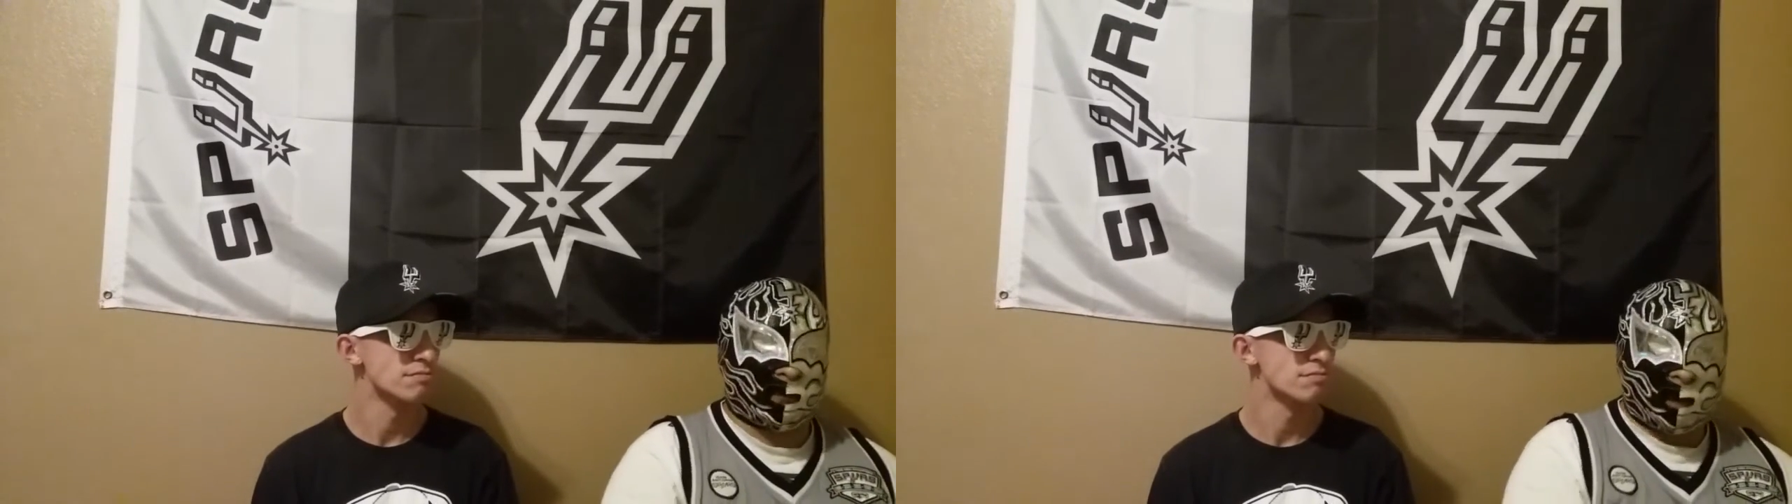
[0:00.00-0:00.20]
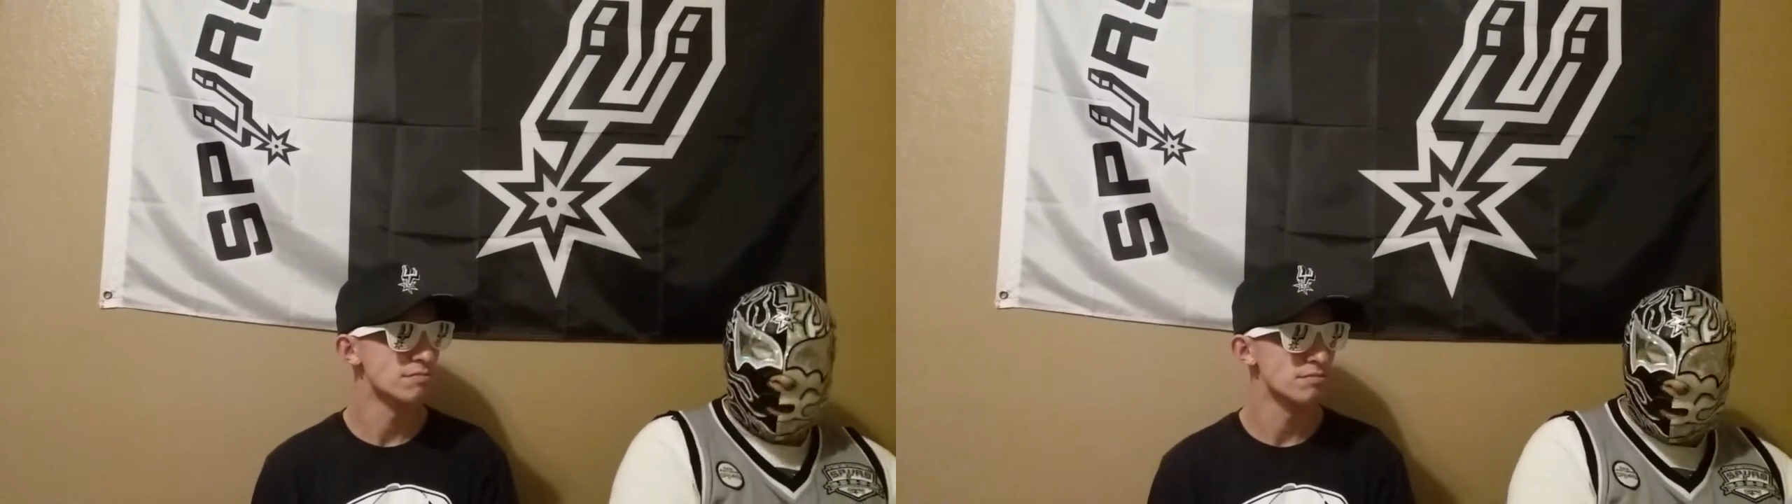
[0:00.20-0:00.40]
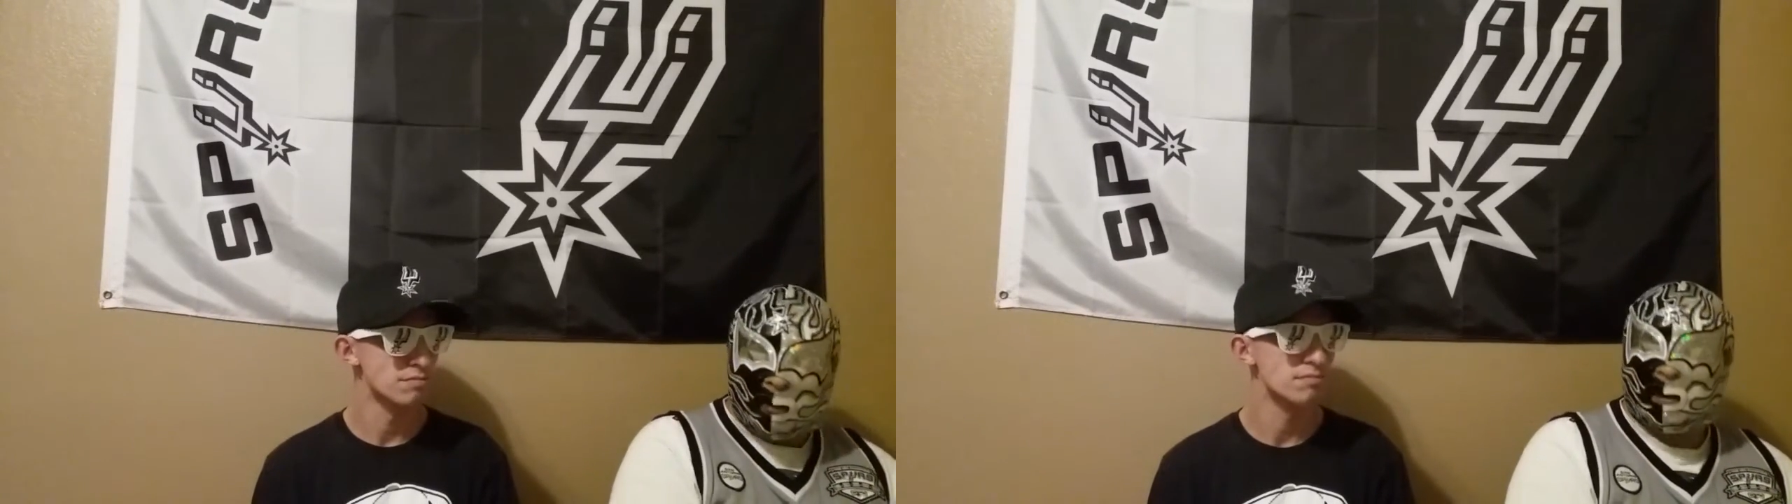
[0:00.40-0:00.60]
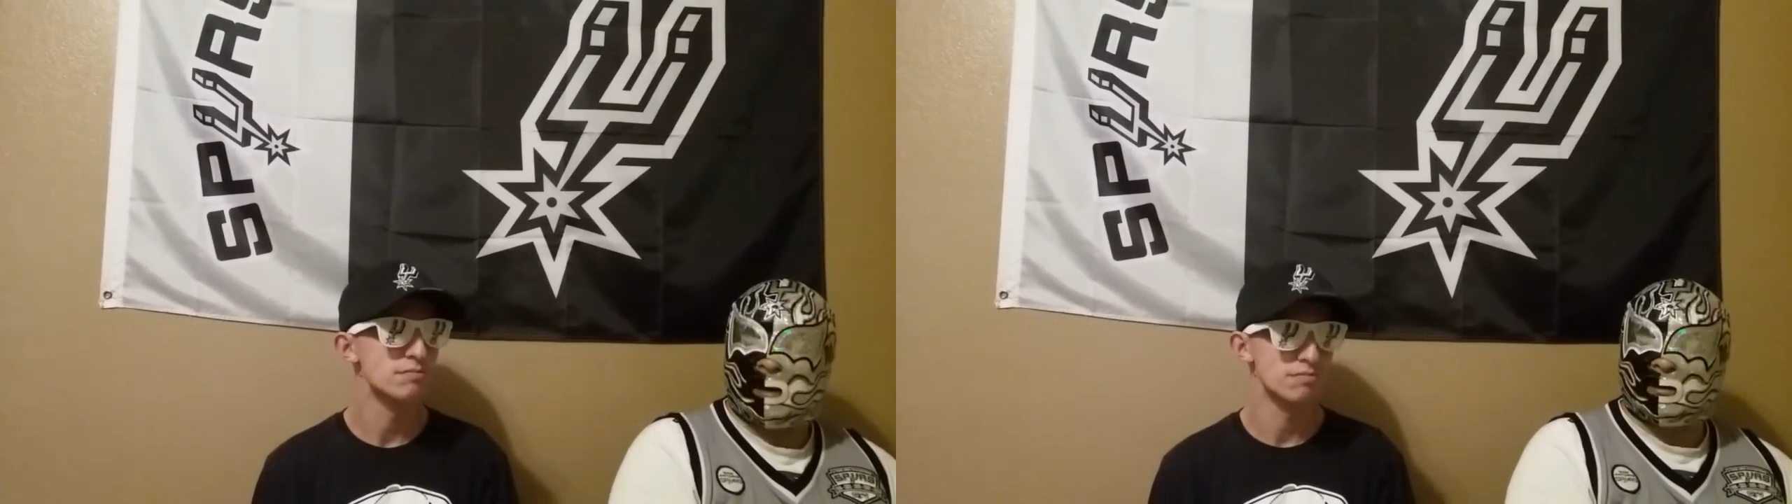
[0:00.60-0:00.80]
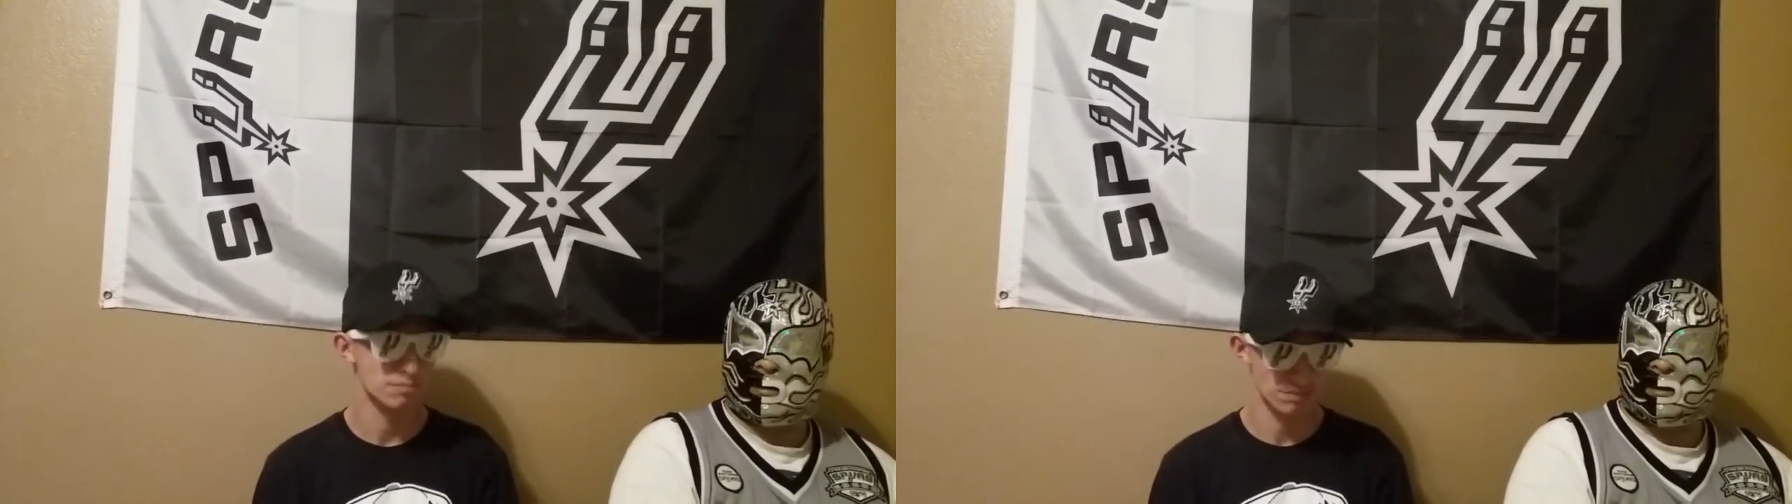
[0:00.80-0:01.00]
of Kyle
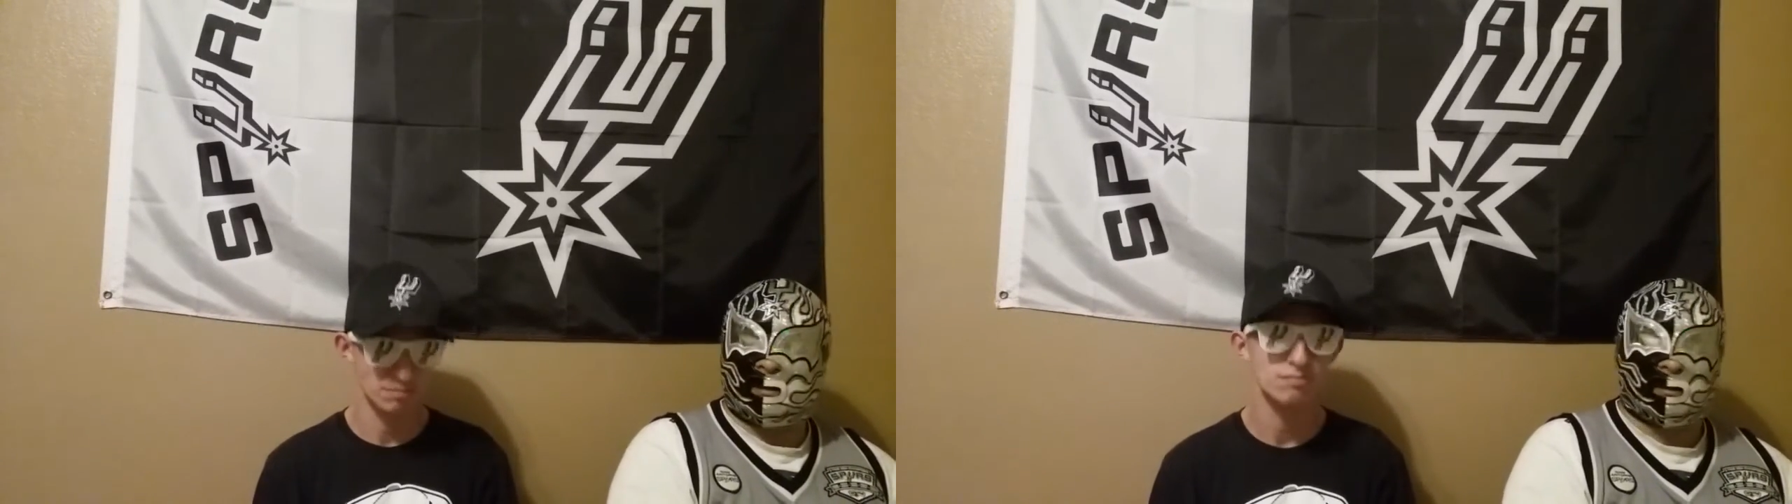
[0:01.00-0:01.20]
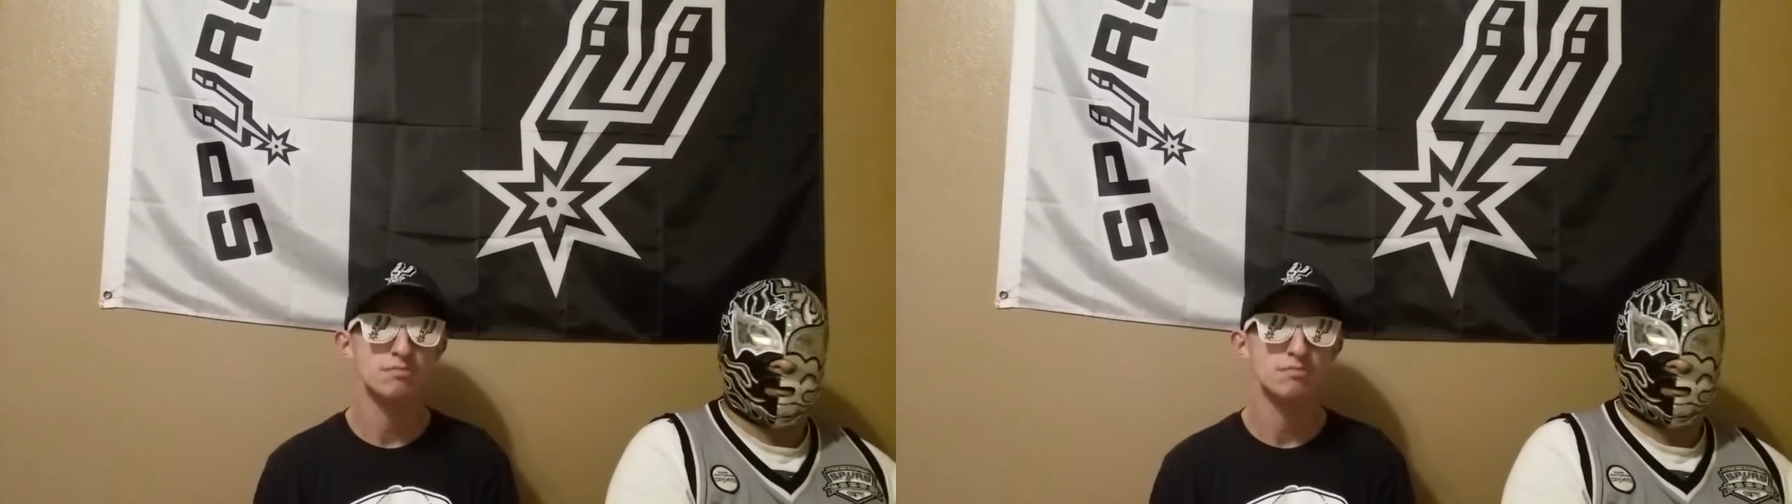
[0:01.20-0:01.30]
Anderson,